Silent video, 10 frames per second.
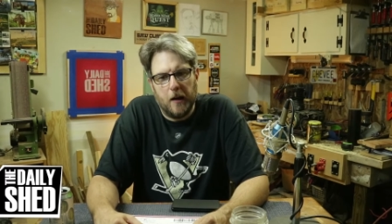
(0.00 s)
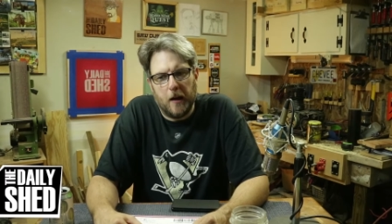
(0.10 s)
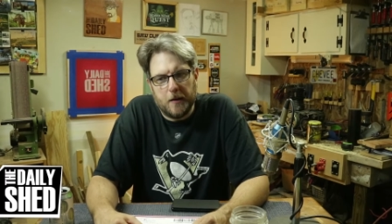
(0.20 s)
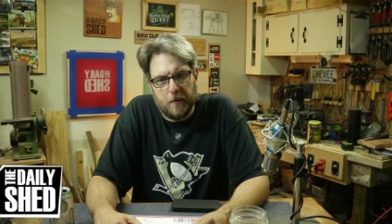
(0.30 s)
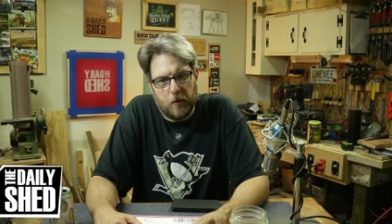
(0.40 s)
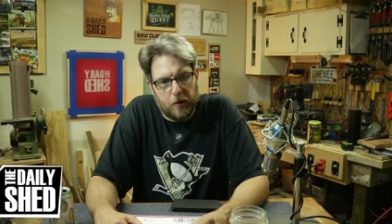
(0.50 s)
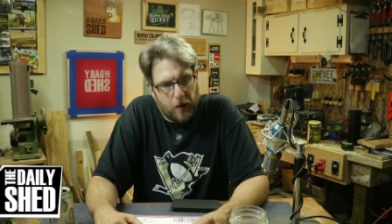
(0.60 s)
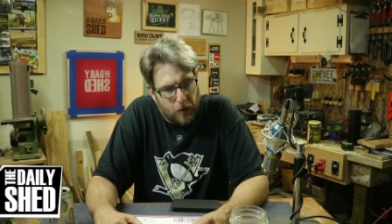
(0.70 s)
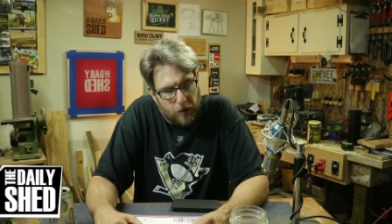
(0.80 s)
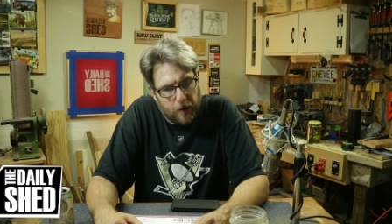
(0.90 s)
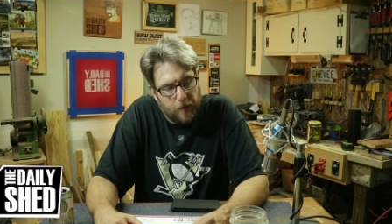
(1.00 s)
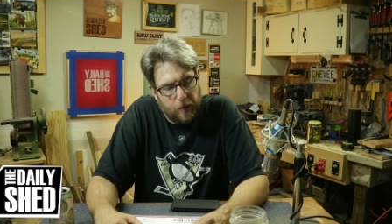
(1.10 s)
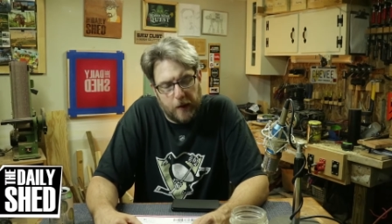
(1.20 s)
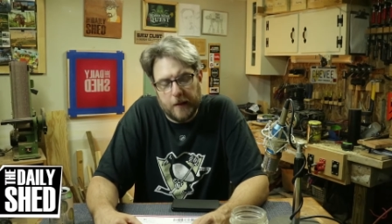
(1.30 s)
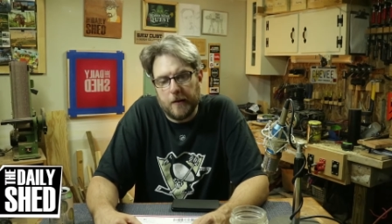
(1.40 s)
I got some good code
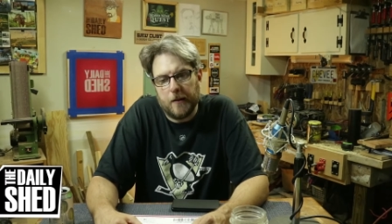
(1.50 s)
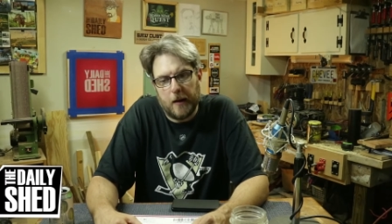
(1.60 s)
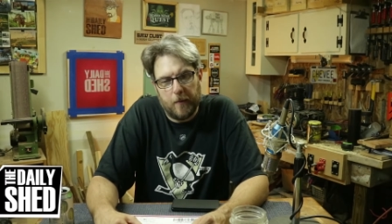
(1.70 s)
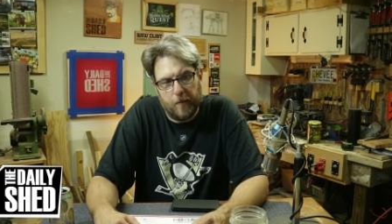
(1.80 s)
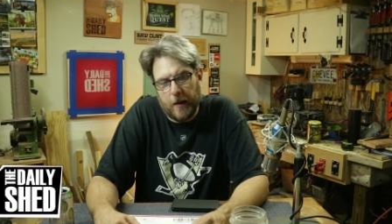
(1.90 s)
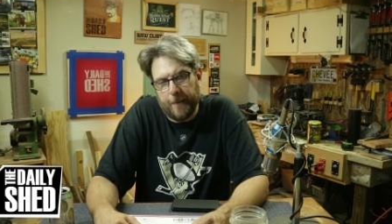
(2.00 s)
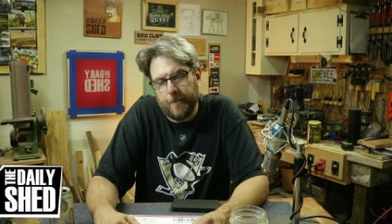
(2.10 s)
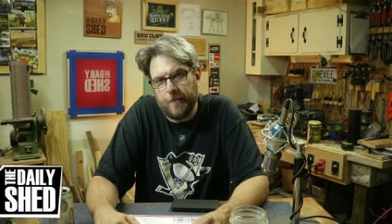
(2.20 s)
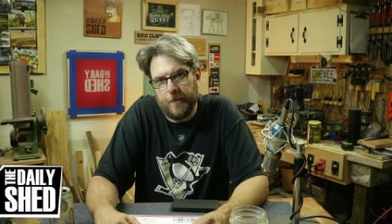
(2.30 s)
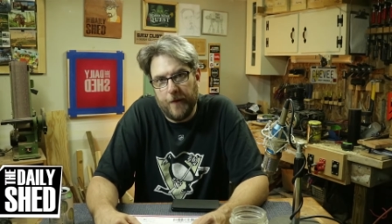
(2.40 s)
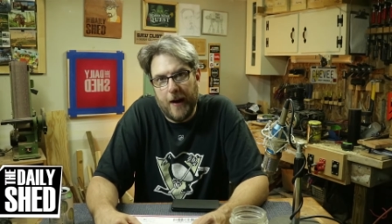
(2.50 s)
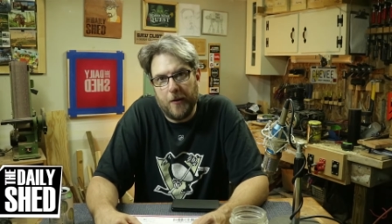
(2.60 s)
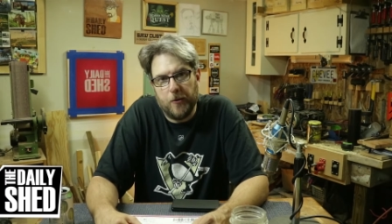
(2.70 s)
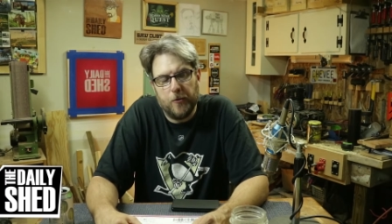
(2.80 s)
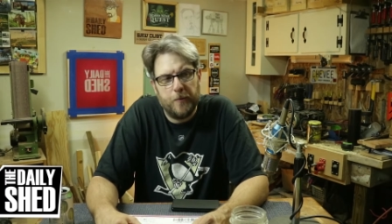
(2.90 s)
written that I, I
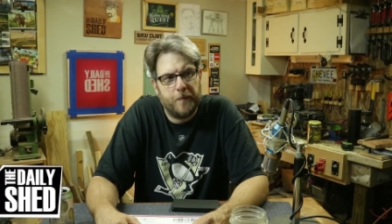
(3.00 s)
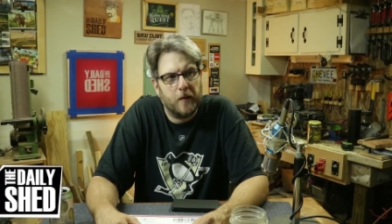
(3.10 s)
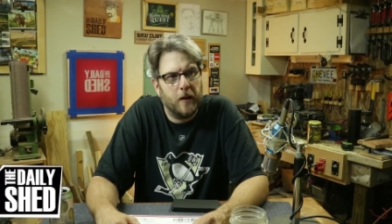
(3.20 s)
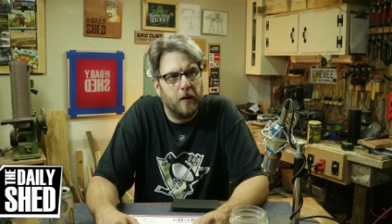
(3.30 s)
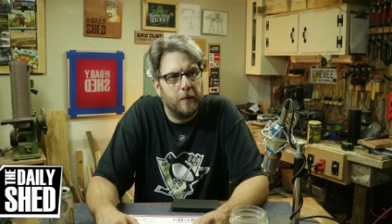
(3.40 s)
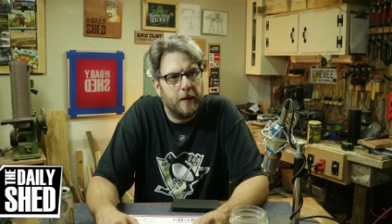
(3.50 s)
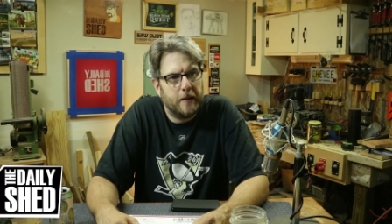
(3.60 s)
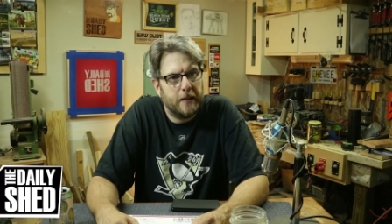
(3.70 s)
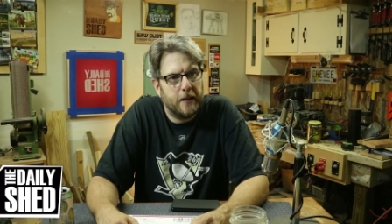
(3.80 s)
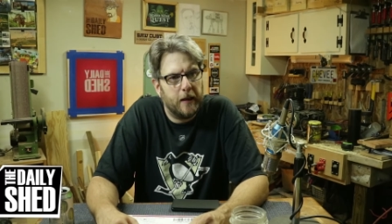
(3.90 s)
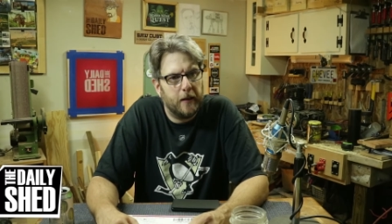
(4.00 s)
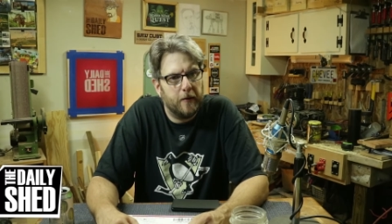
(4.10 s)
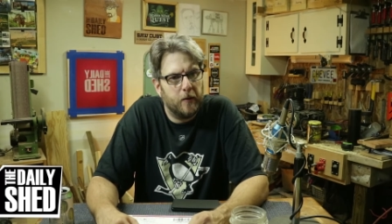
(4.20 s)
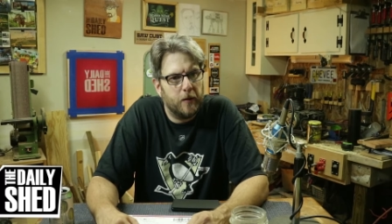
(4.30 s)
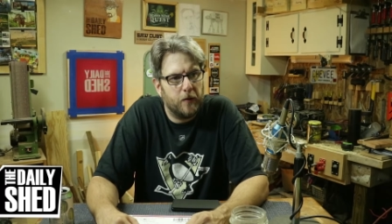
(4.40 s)
value. Um, I did take a
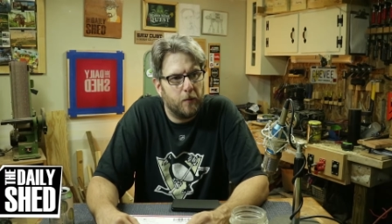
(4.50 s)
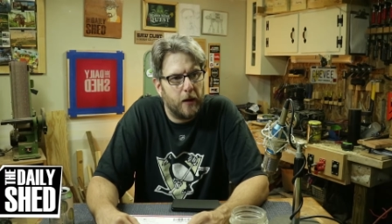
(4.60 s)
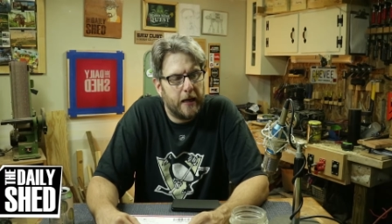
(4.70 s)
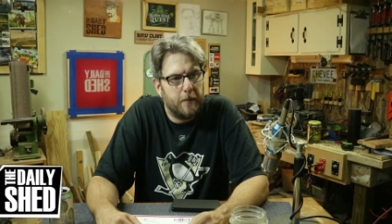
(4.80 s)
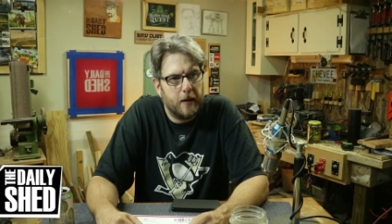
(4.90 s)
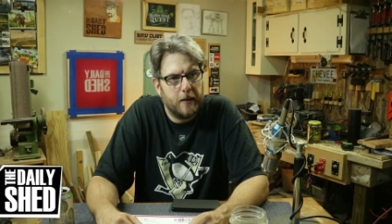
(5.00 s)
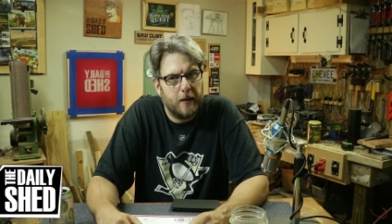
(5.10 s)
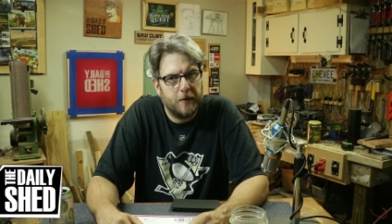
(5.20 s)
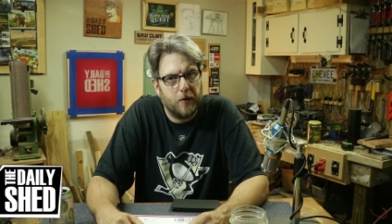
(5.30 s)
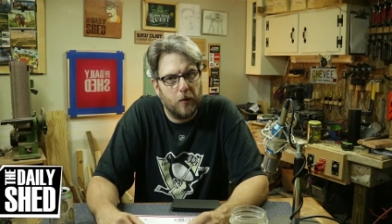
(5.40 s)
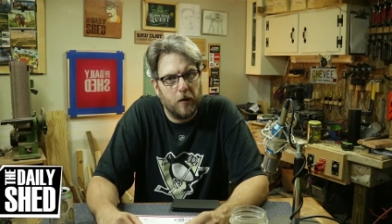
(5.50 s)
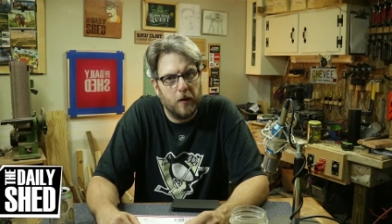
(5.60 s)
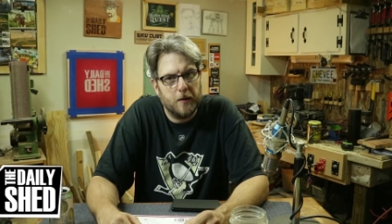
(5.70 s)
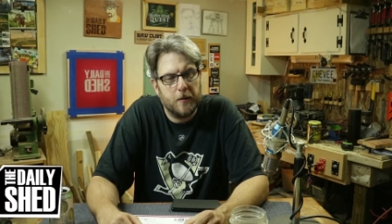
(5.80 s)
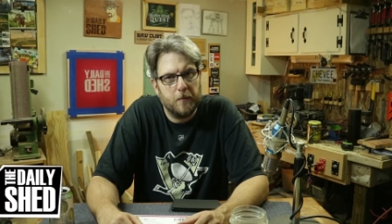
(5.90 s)
little bit of a break at my desk to work
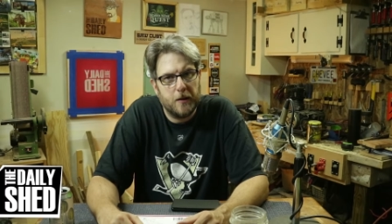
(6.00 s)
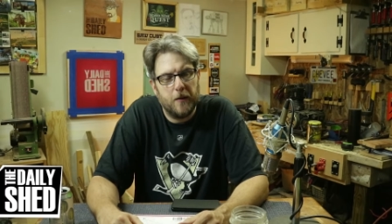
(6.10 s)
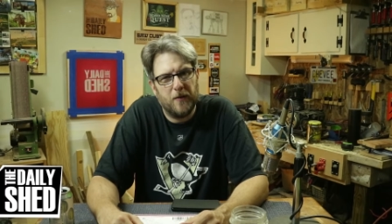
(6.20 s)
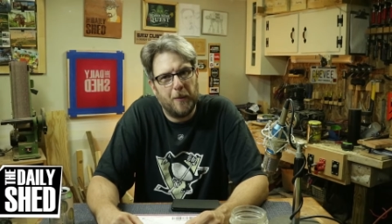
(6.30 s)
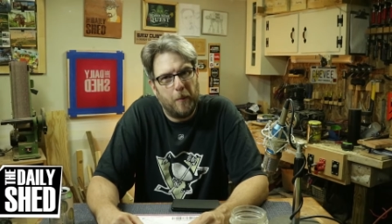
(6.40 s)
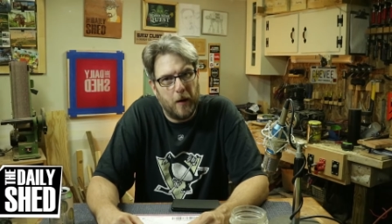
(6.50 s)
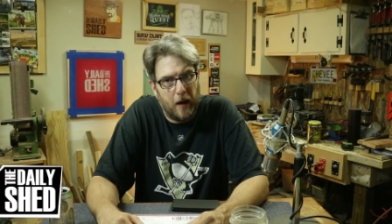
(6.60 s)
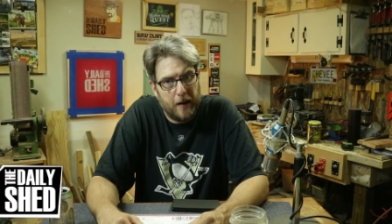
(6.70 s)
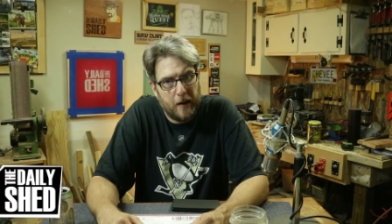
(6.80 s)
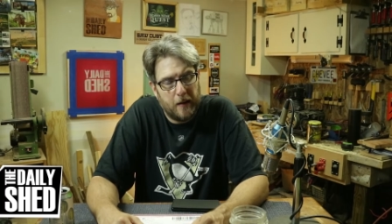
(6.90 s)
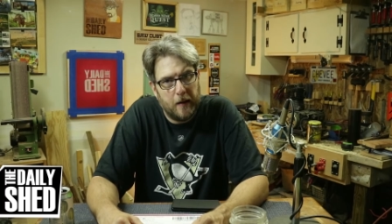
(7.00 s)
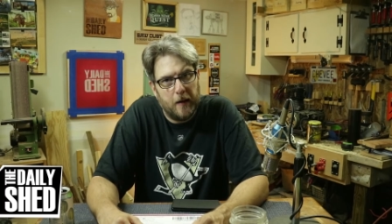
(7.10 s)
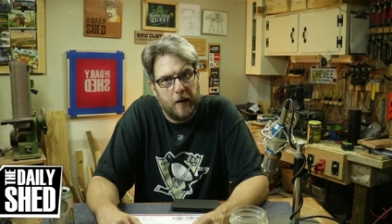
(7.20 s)
on some stuff for Pepahana,